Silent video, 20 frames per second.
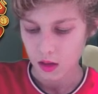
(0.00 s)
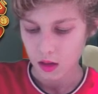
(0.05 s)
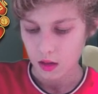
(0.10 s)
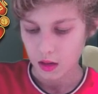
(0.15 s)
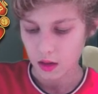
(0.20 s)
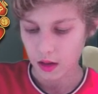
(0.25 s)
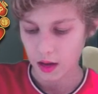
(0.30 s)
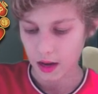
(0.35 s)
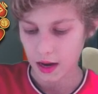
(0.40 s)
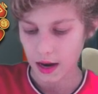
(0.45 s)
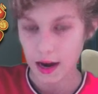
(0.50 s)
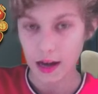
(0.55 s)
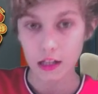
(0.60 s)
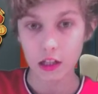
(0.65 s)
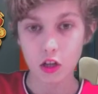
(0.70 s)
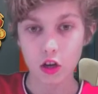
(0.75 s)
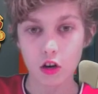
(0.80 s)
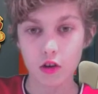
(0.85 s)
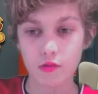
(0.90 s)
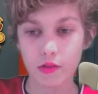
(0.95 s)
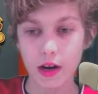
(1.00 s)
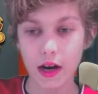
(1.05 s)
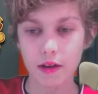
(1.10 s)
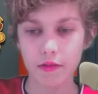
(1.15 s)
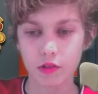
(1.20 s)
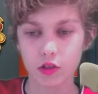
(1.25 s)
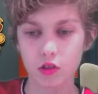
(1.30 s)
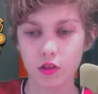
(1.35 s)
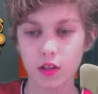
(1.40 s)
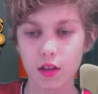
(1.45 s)
Uh,
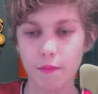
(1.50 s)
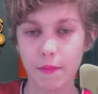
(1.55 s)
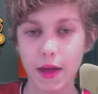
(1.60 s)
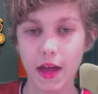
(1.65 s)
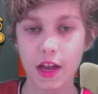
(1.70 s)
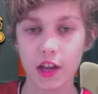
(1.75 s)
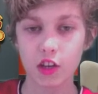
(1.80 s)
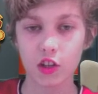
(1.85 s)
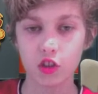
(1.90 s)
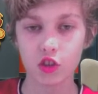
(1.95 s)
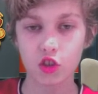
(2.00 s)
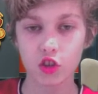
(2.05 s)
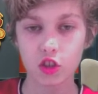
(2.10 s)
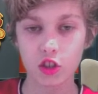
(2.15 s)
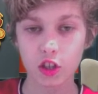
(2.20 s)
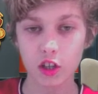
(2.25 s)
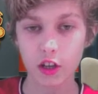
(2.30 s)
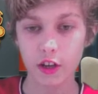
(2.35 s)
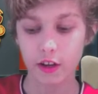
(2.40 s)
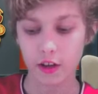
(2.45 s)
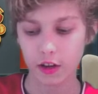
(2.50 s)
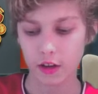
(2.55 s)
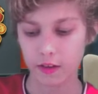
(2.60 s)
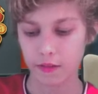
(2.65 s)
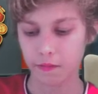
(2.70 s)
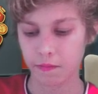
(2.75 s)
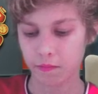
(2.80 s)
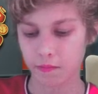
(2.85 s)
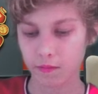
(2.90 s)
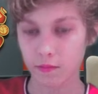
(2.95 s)
Herrera is on the bench.
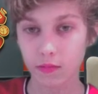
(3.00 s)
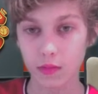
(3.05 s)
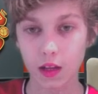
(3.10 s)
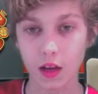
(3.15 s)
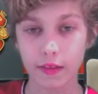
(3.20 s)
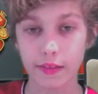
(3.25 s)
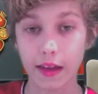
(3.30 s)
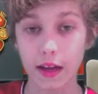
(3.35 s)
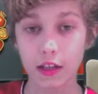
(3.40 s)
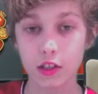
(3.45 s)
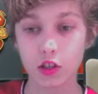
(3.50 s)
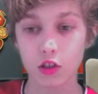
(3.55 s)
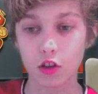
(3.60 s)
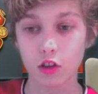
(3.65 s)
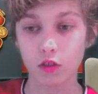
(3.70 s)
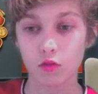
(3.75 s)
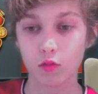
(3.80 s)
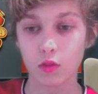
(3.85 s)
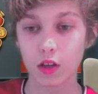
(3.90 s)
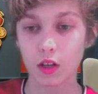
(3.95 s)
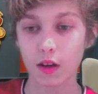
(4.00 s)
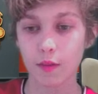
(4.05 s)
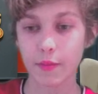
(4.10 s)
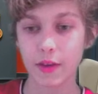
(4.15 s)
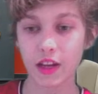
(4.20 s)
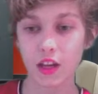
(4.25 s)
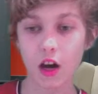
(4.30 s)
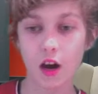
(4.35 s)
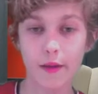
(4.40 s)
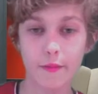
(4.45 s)
Um, that's a good one. I
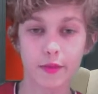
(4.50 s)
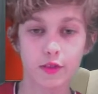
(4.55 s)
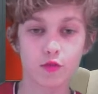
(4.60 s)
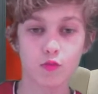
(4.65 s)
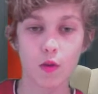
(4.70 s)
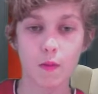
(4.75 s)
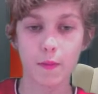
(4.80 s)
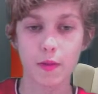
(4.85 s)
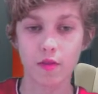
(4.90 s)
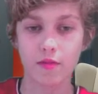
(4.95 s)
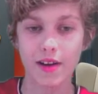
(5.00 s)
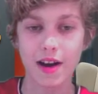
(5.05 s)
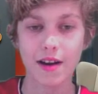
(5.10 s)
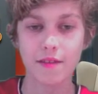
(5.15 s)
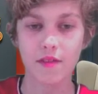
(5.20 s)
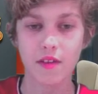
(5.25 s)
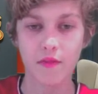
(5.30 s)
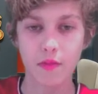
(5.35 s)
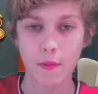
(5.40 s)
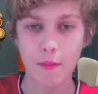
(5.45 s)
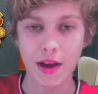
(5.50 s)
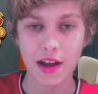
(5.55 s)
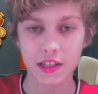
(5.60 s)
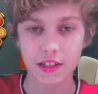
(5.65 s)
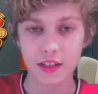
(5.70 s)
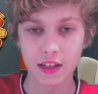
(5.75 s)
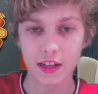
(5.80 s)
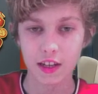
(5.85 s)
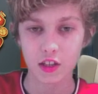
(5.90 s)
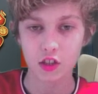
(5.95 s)
mean, obviously, what Pereira for
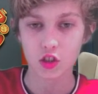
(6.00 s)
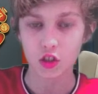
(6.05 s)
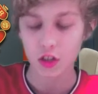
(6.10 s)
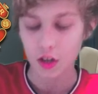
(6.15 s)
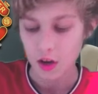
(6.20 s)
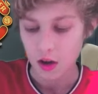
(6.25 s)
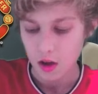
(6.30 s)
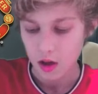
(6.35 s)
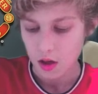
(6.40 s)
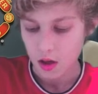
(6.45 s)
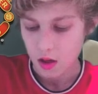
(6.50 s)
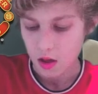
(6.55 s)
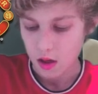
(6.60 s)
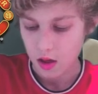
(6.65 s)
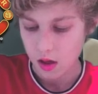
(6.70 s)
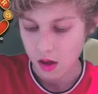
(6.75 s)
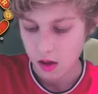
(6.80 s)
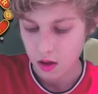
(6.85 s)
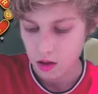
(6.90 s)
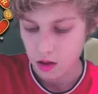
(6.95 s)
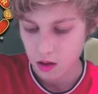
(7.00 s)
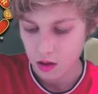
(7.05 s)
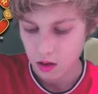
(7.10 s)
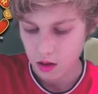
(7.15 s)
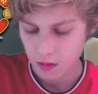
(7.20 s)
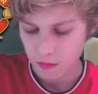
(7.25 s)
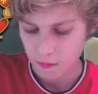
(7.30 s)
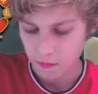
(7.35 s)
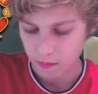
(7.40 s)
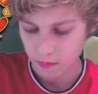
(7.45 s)
Matic,
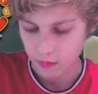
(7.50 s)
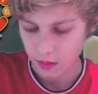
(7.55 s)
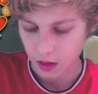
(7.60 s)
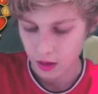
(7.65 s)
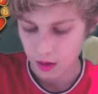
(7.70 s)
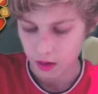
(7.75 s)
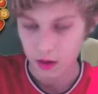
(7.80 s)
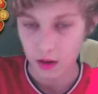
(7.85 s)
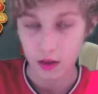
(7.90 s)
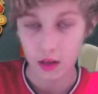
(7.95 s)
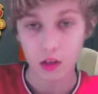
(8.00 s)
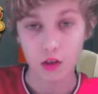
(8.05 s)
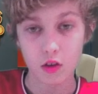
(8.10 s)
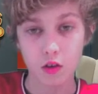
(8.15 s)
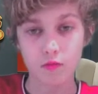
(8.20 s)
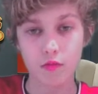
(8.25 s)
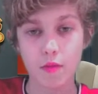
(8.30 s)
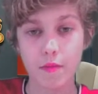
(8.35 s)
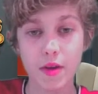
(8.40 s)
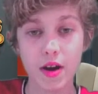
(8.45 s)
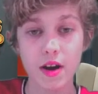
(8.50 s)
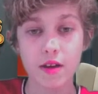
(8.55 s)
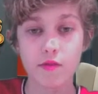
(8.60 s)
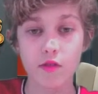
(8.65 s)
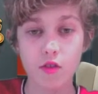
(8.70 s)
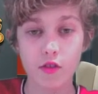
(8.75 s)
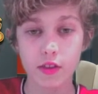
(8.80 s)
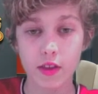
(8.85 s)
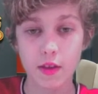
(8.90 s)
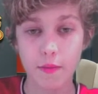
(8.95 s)
um, and then you got
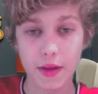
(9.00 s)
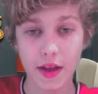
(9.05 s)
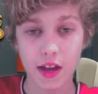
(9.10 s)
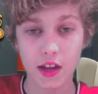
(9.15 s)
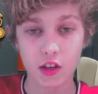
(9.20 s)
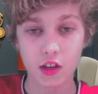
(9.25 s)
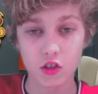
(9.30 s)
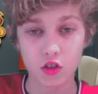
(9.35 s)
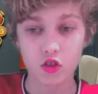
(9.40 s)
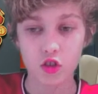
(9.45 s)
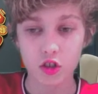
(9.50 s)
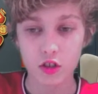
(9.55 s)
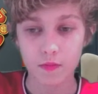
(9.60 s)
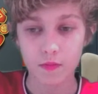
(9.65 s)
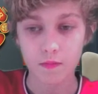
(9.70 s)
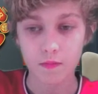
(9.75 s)
Romero on the bench.